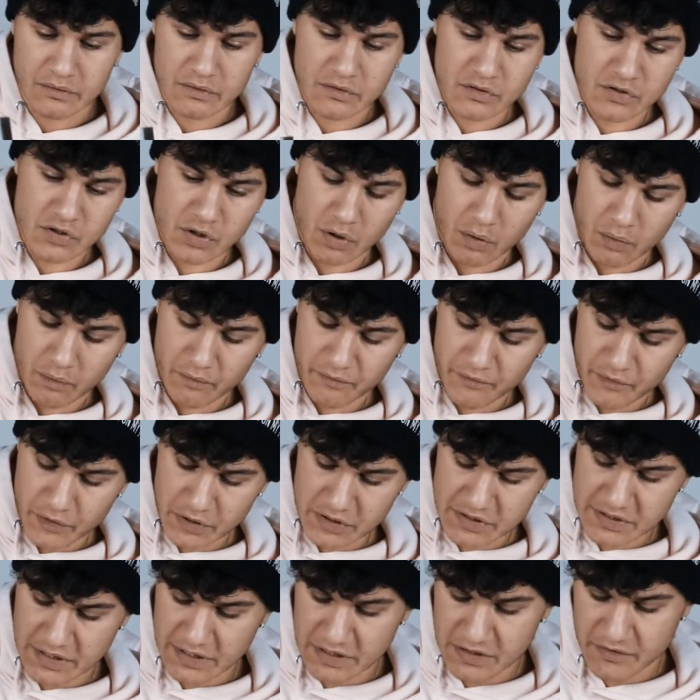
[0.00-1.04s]
So
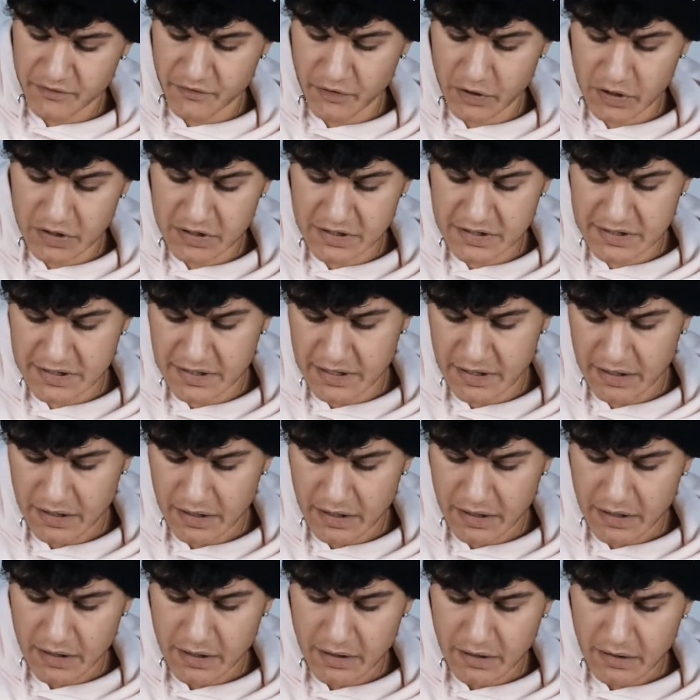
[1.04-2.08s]
first things first,
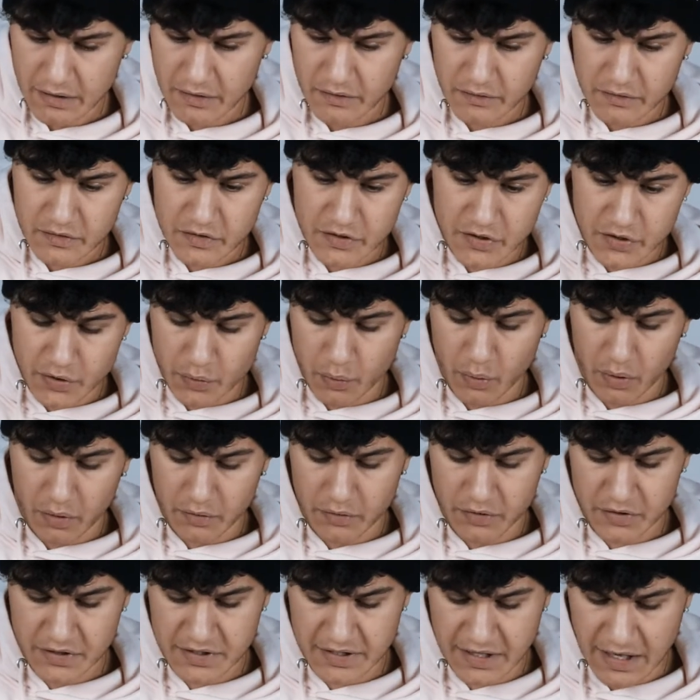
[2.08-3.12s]
zero out
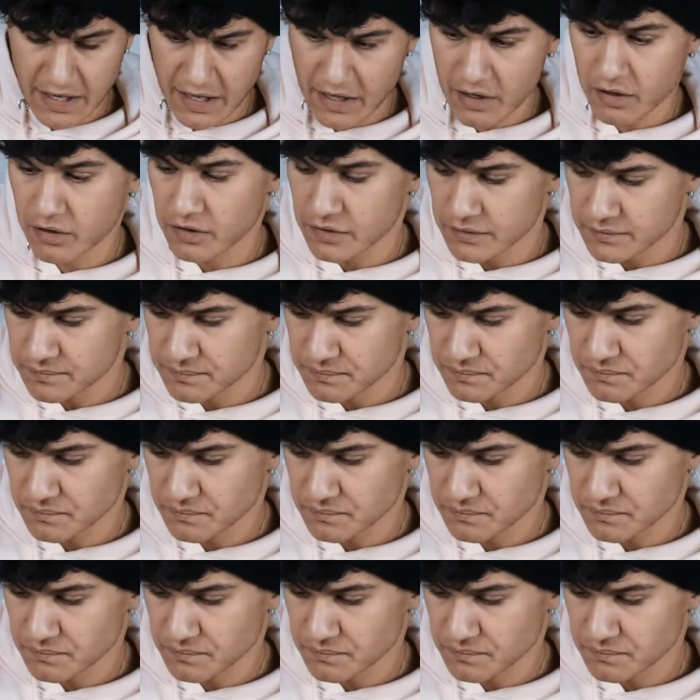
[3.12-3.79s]
your scale.